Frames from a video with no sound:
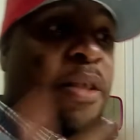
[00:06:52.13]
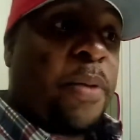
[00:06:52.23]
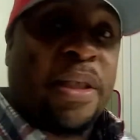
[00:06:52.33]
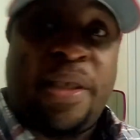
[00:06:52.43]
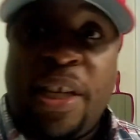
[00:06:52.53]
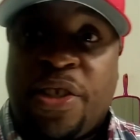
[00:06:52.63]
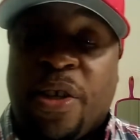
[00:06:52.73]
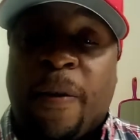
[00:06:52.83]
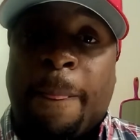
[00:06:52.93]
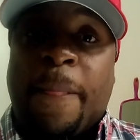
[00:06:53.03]
cussing with the
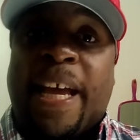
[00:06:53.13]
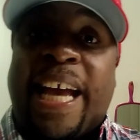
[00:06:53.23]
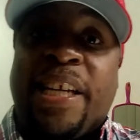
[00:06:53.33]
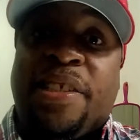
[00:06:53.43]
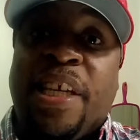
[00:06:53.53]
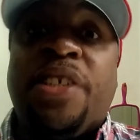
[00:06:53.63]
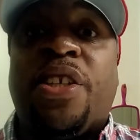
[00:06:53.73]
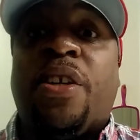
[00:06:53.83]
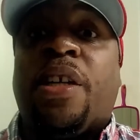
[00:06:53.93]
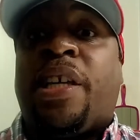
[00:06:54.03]
teacher, and the
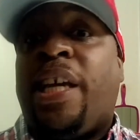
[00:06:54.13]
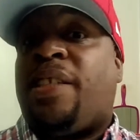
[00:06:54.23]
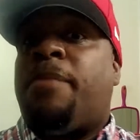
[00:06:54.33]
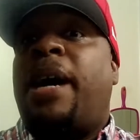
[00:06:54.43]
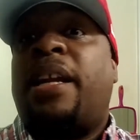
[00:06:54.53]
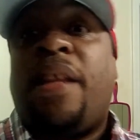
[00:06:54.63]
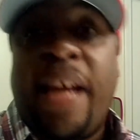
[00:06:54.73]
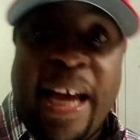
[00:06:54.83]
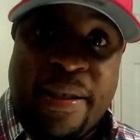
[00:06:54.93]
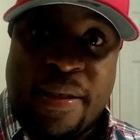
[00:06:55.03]
teacher kicked him out of
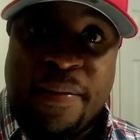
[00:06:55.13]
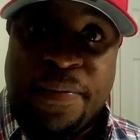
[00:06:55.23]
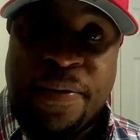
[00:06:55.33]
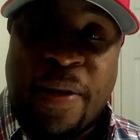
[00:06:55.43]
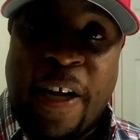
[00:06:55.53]
class,